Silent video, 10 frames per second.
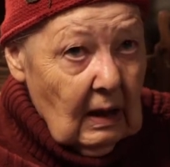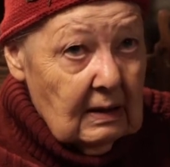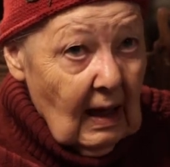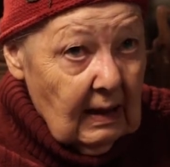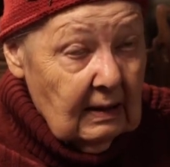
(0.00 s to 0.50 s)

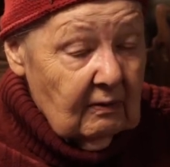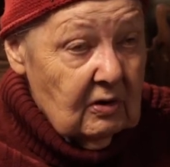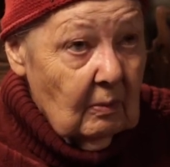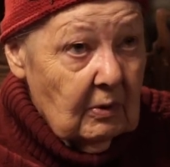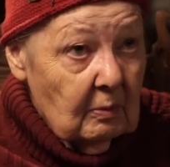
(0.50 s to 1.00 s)
negative
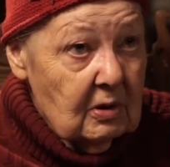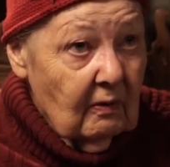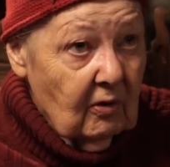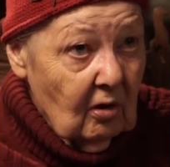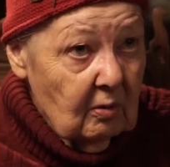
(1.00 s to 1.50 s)
symptoms
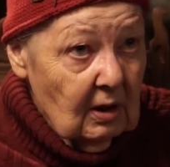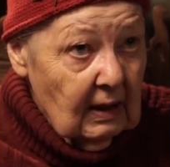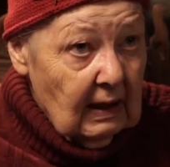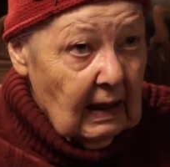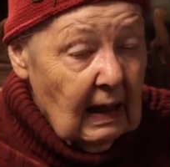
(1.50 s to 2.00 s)
of
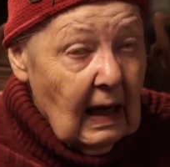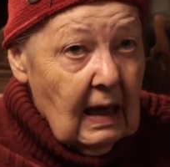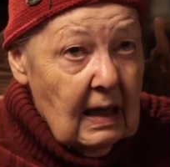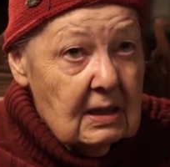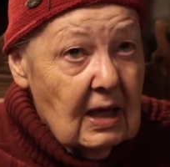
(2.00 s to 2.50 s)
Kundalini
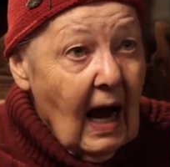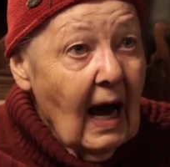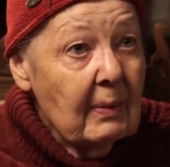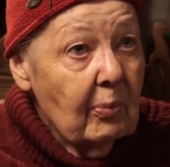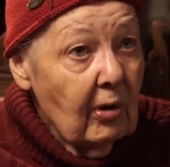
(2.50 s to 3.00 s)
is
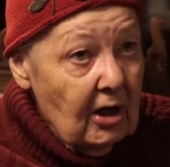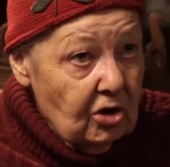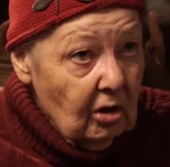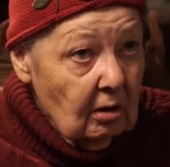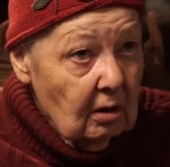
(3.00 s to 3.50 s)
eye
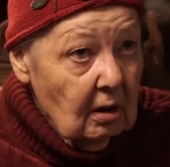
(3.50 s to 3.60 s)
pressure.